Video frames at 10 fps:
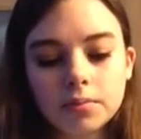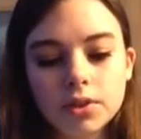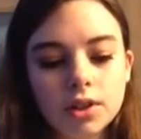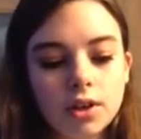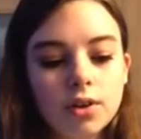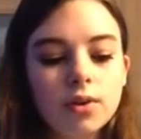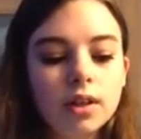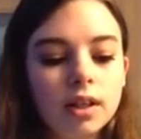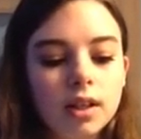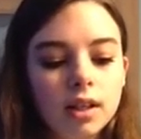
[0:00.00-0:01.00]
So
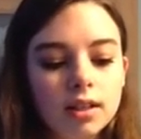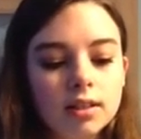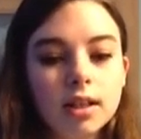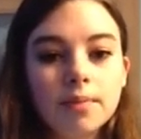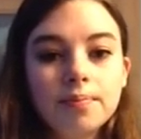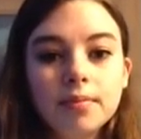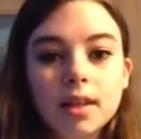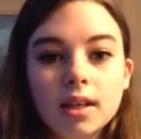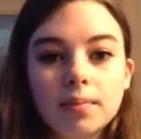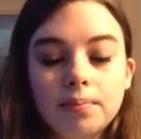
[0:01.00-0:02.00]
some
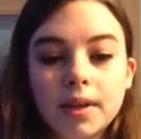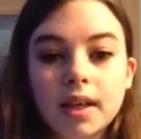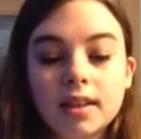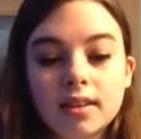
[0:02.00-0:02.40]
big